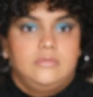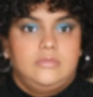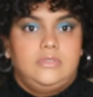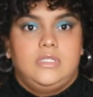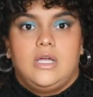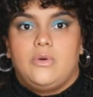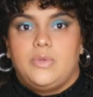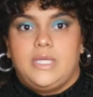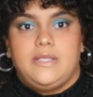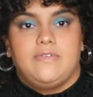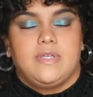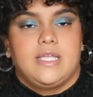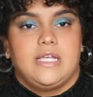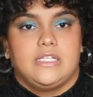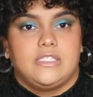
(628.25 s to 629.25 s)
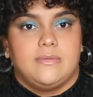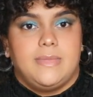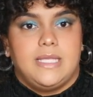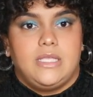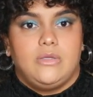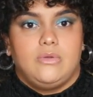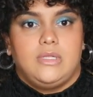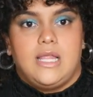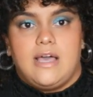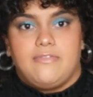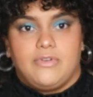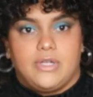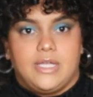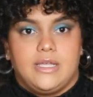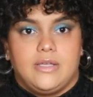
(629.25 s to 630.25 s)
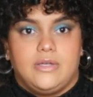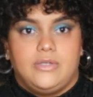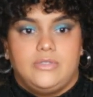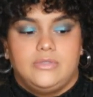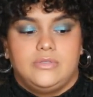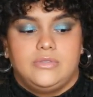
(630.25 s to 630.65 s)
no one even cares to make you laugh or giggle.